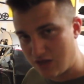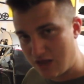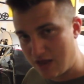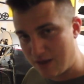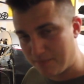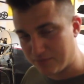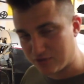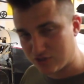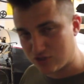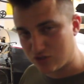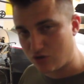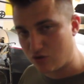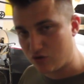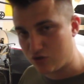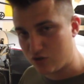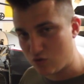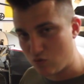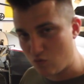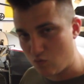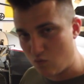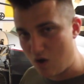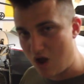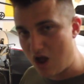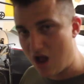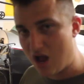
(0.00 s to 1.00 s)
episode you
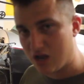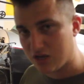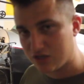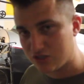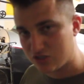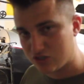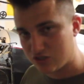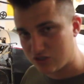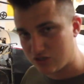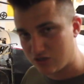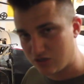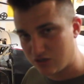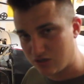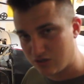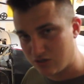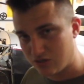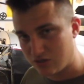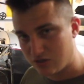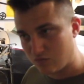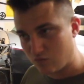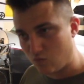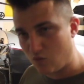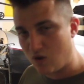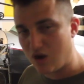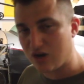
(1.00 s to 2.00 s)
watched,
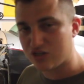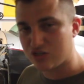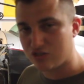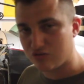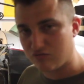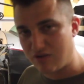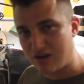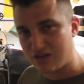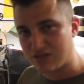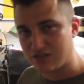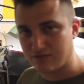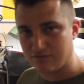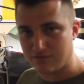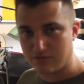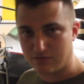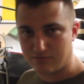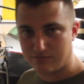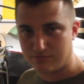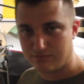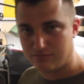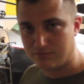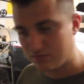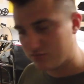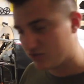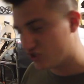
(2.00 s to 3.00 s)
watch the rest of them.
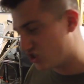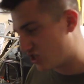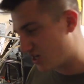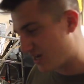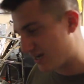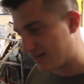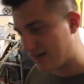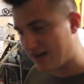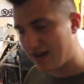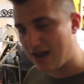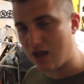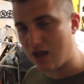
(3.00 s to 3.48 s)
Check it